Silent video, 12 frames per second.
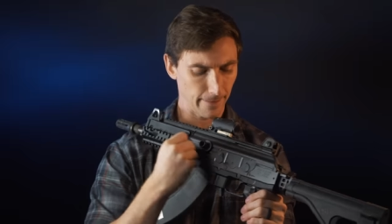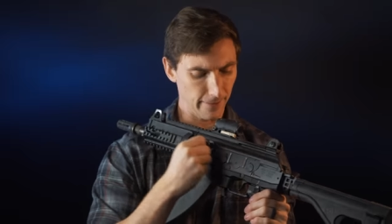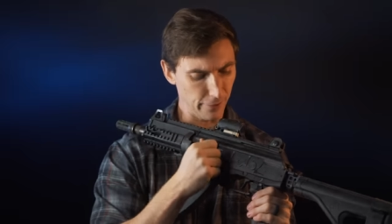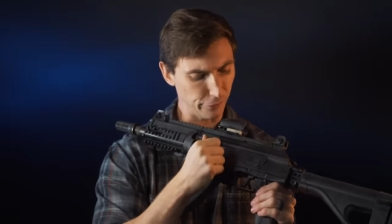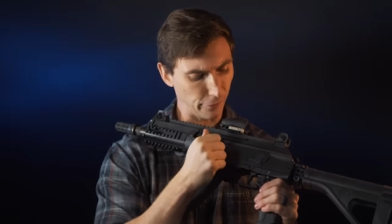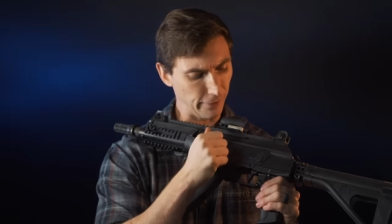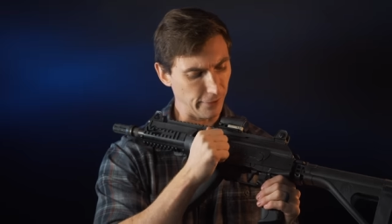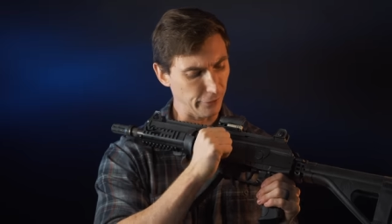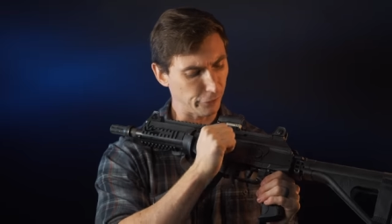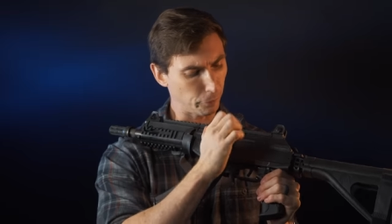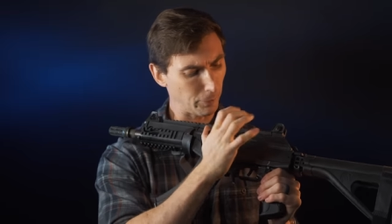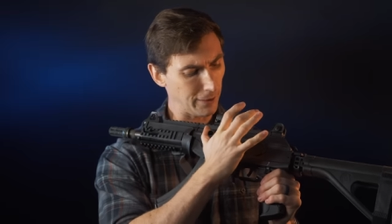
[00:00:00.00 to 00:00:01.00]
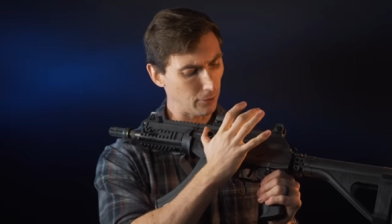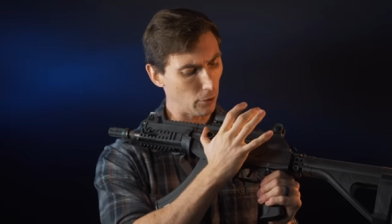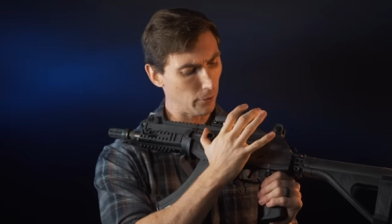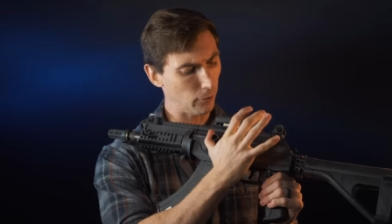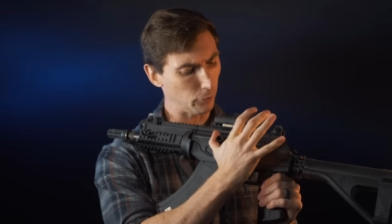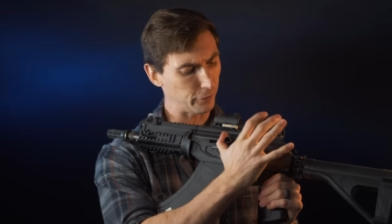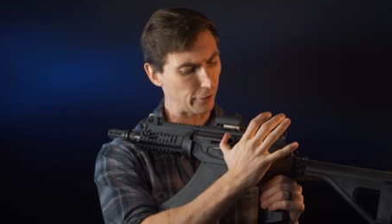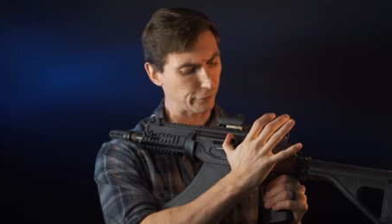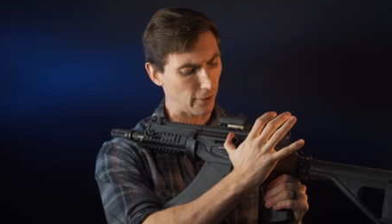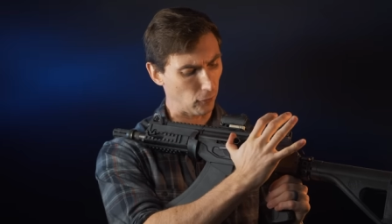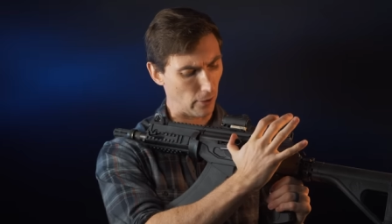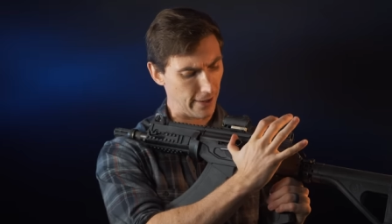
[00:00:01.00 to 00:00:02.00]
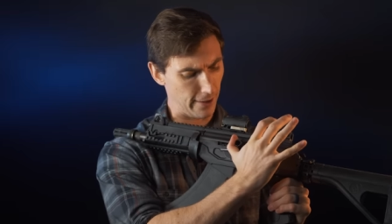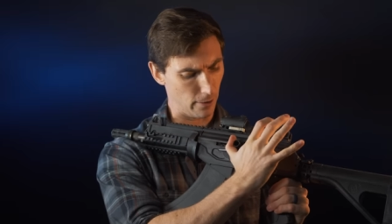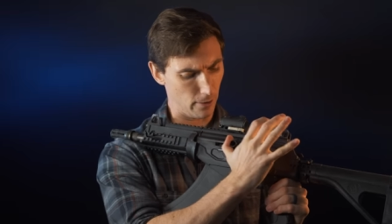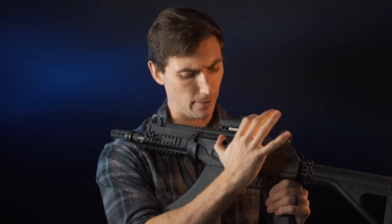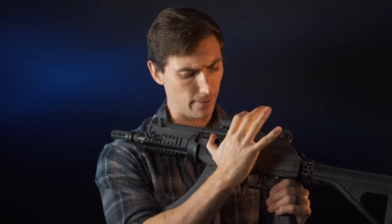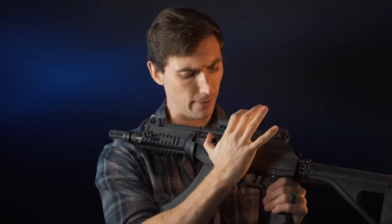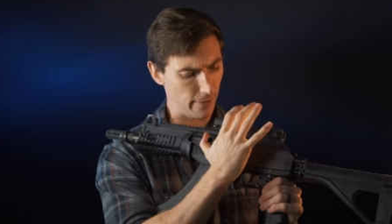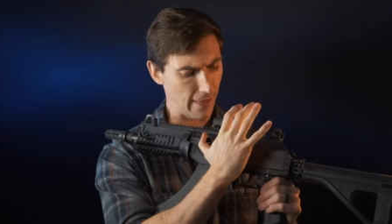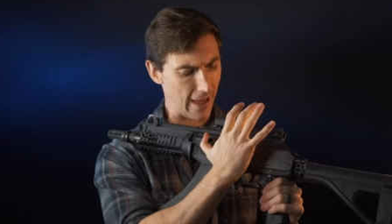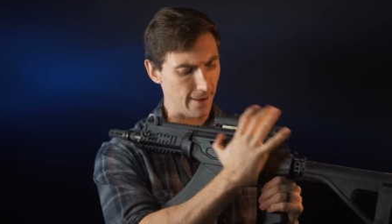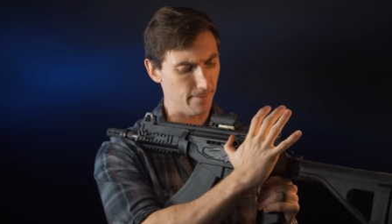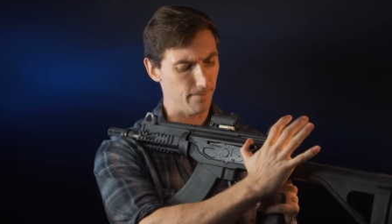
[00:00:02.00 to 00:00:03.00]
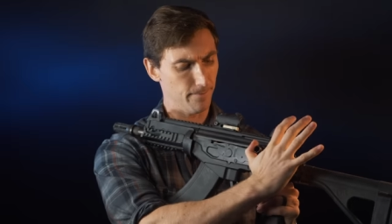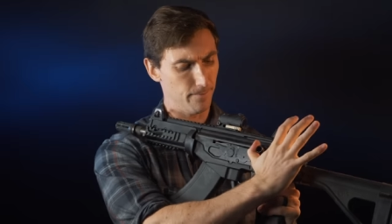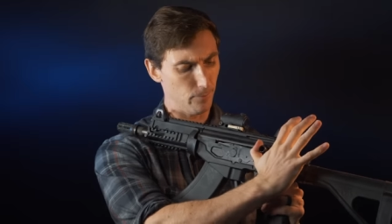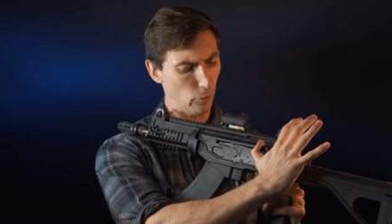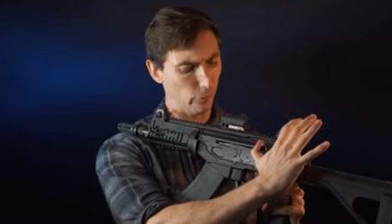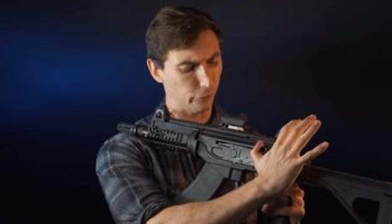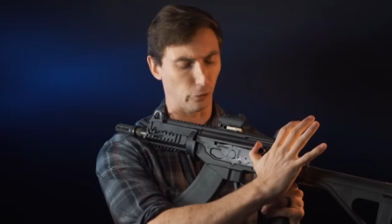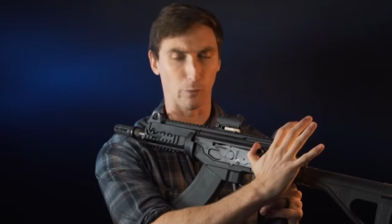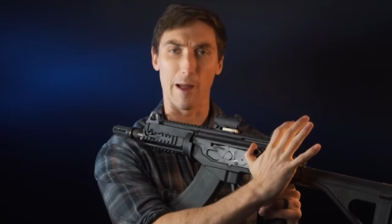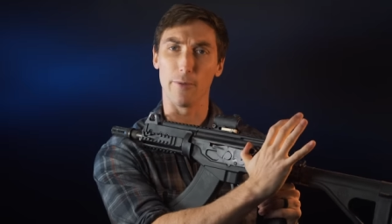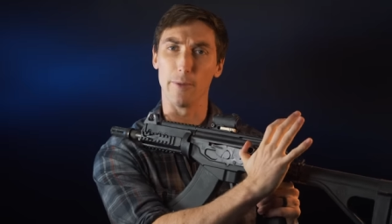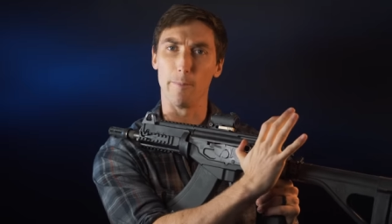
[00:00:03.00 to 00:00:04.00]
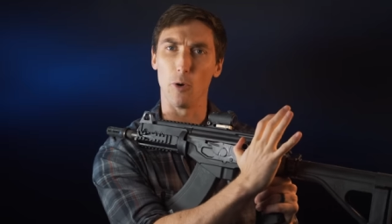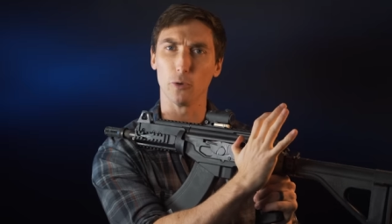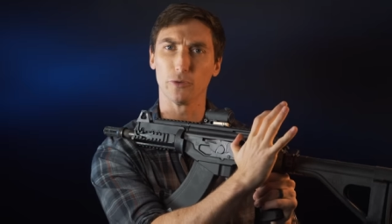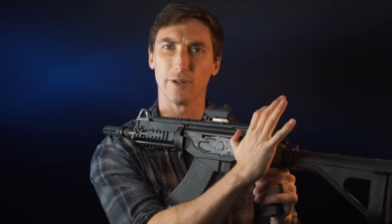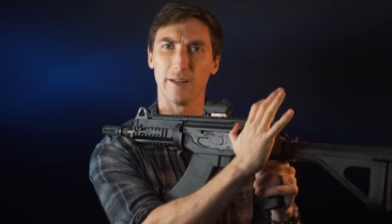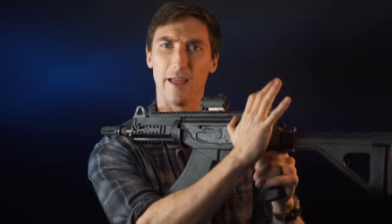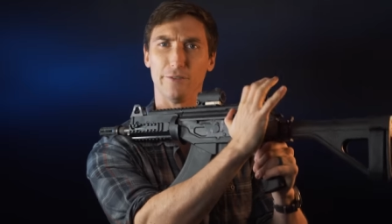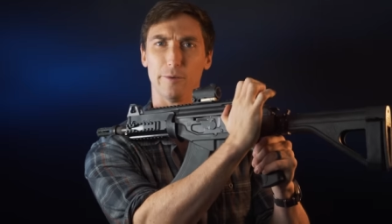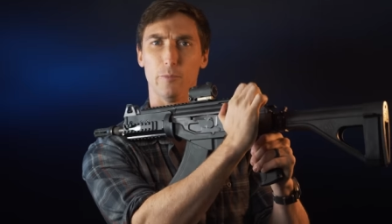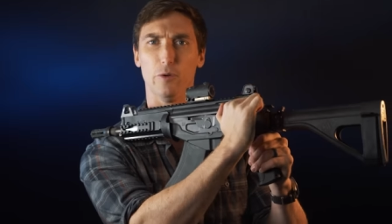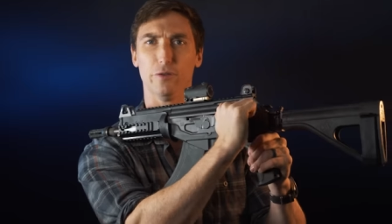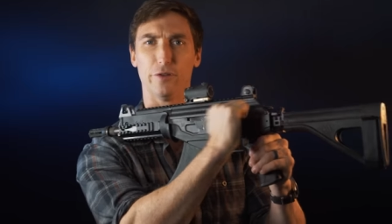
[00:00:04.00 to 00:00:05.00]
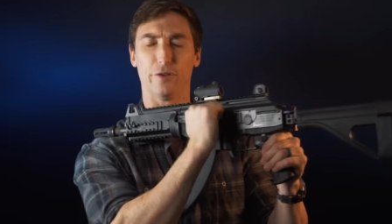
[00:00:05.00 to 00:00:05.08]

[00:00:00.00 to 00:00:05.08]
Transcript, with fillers: is the spring-loaded little dust cover right here that moves around the bolt as it moves.